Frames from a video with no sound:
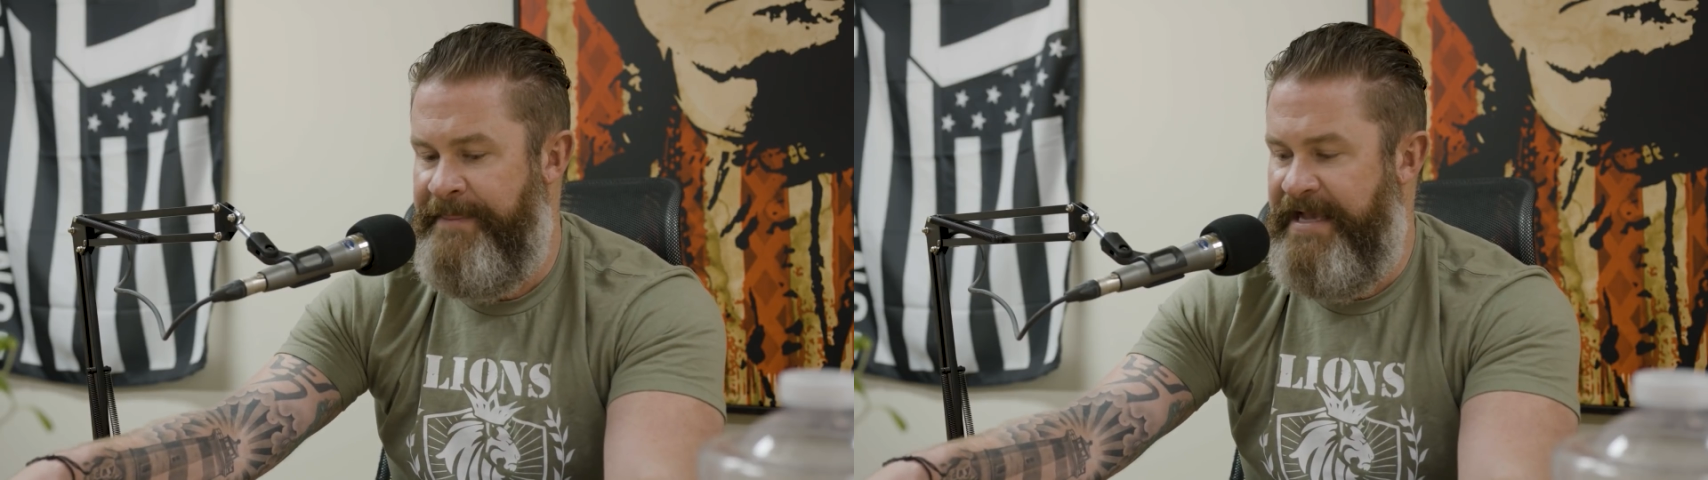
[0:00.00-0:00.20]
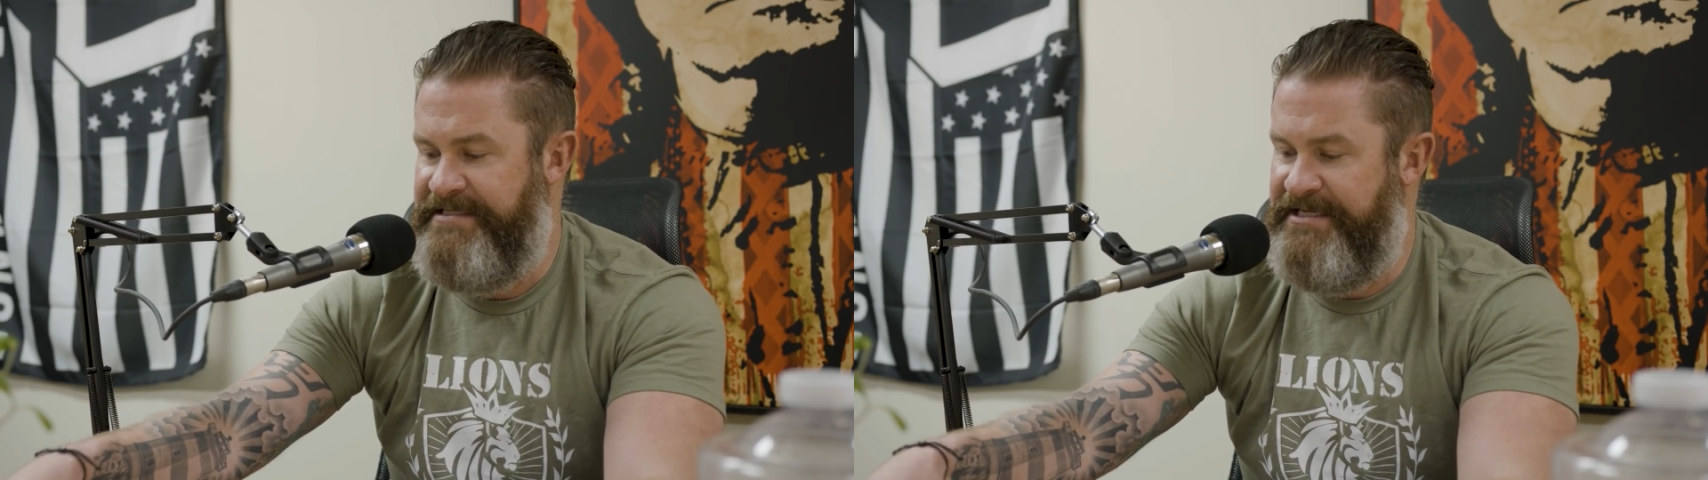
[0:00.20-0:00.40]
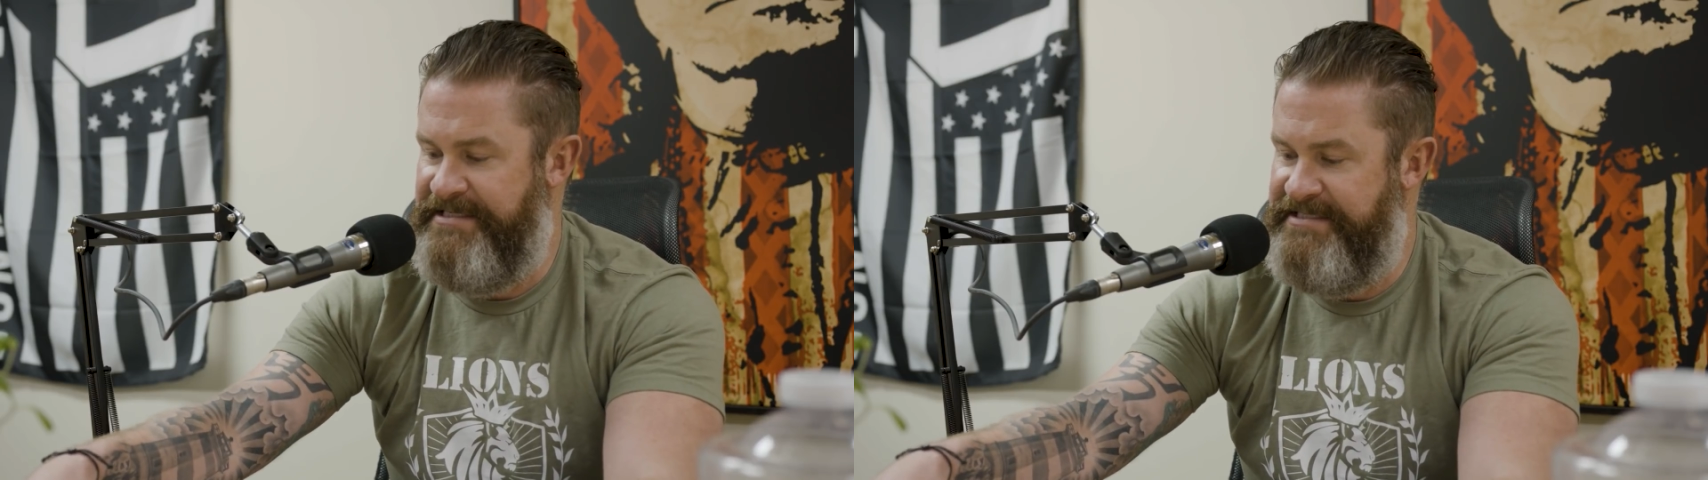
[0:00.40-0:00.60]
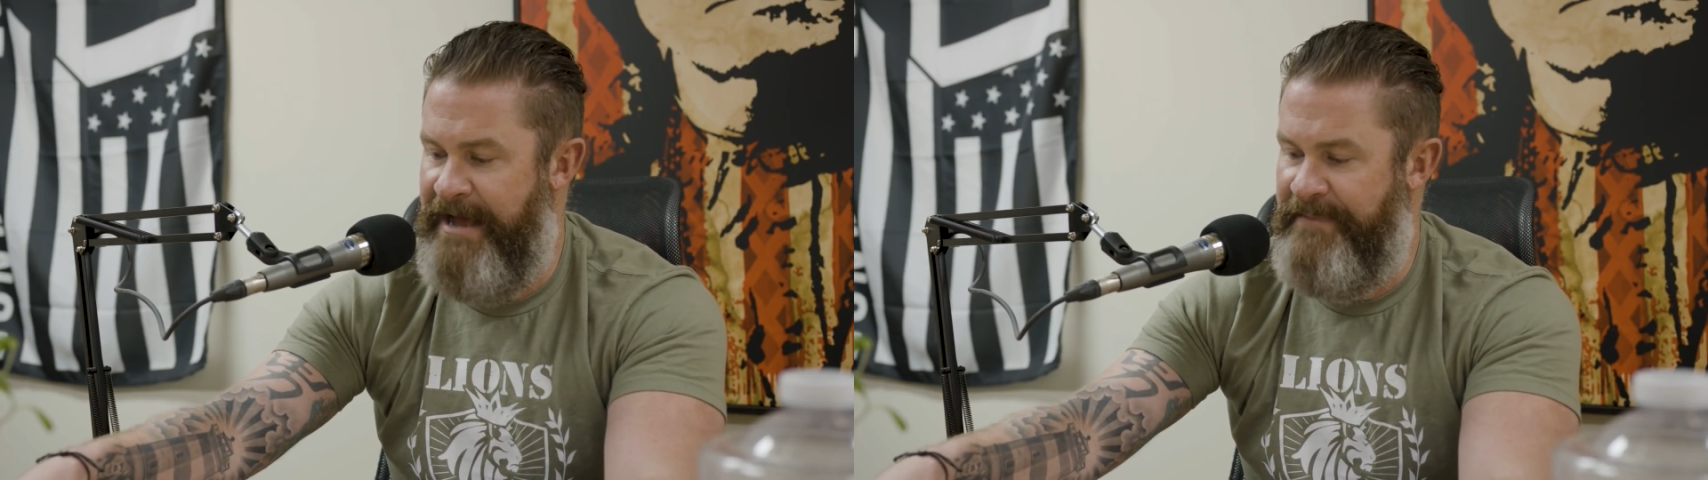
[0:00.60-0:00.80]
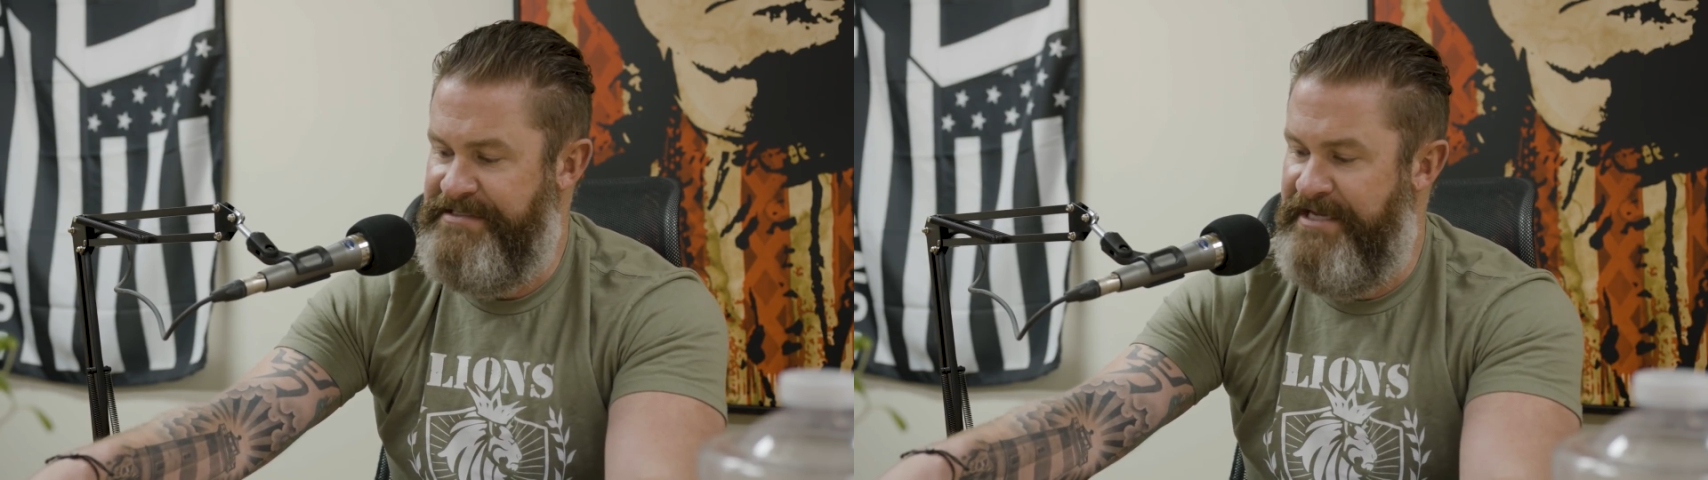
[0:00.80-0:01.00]
is going to
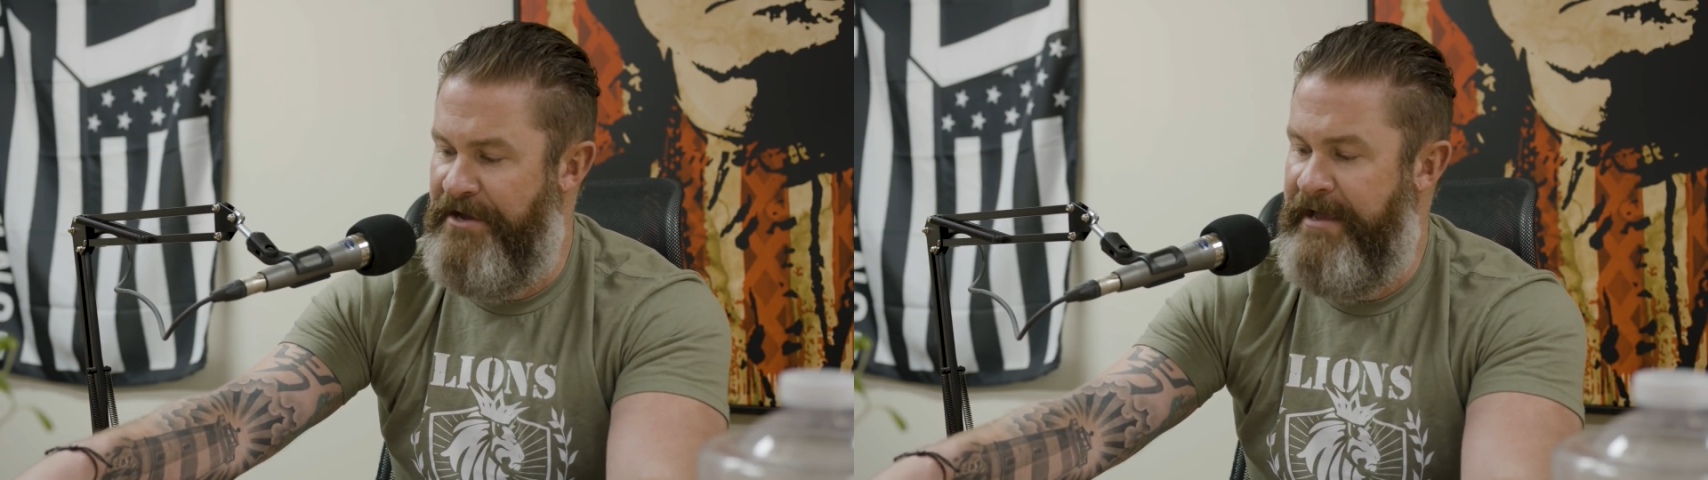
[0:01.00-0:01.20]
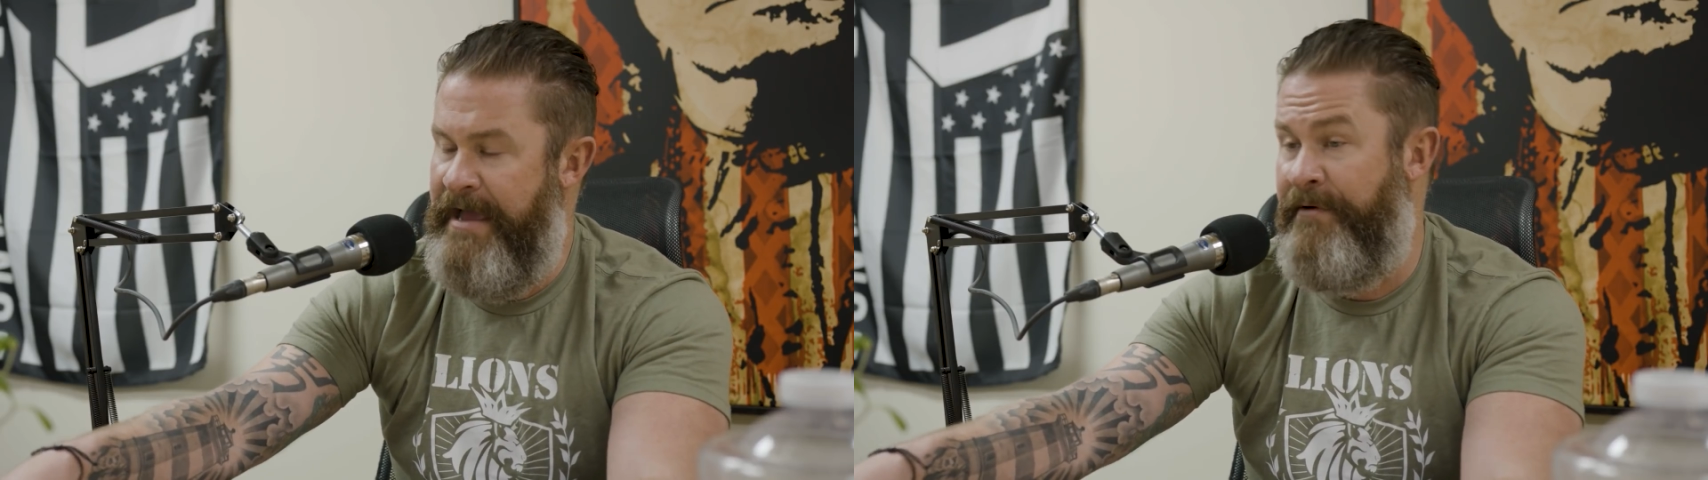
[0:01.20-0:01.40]
stop and say, okay,